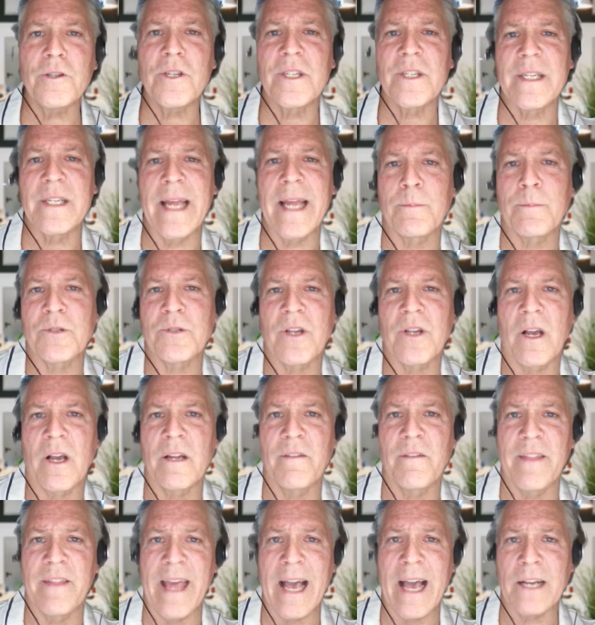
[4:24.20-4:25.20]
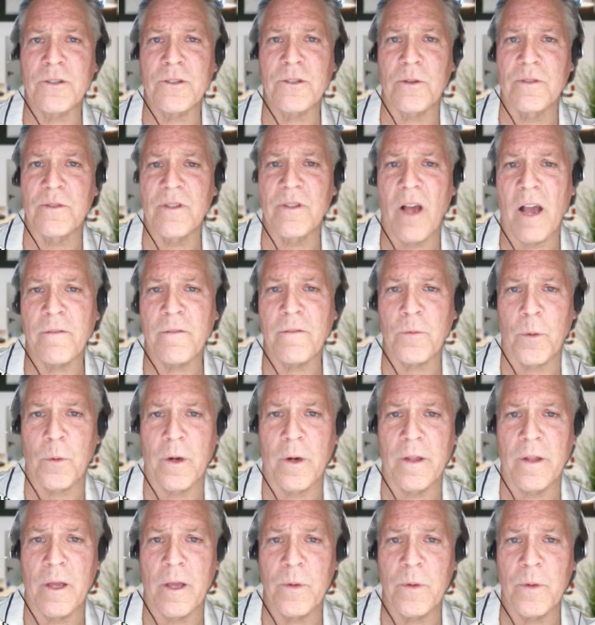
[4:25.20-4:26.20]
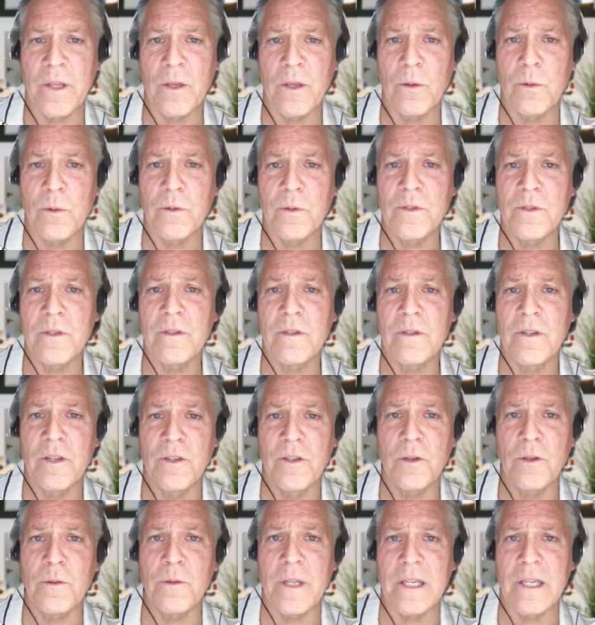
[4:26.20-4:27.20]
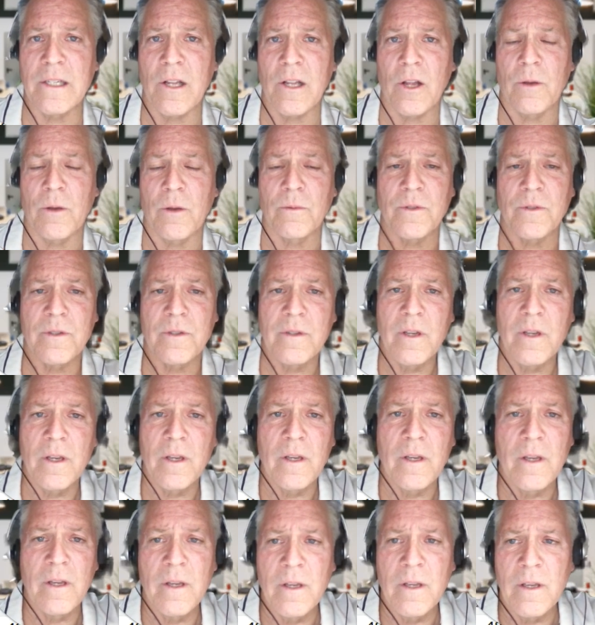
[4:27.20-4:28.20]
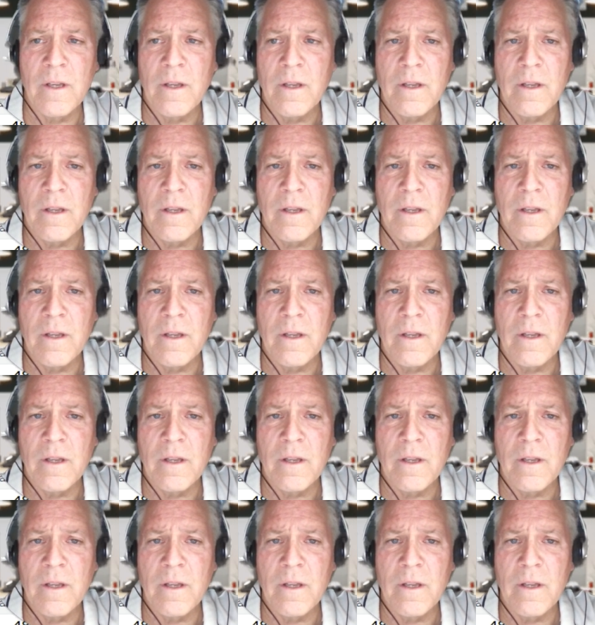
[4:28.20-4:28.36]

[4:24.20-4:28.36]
So here's a snapshot of the actual software that we use to do these loans.